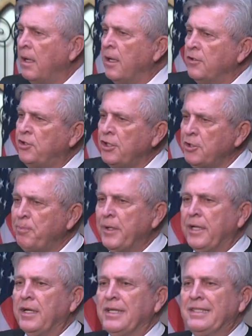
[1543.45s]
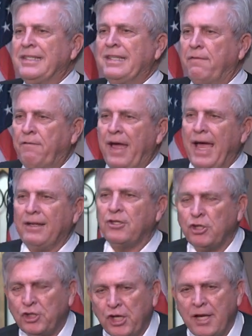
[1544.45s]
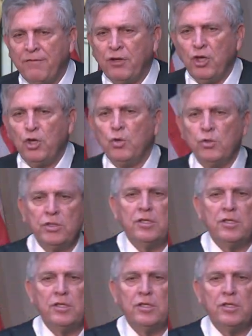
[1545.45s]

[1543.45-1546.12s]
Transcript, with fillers: Just because the fact that she even used the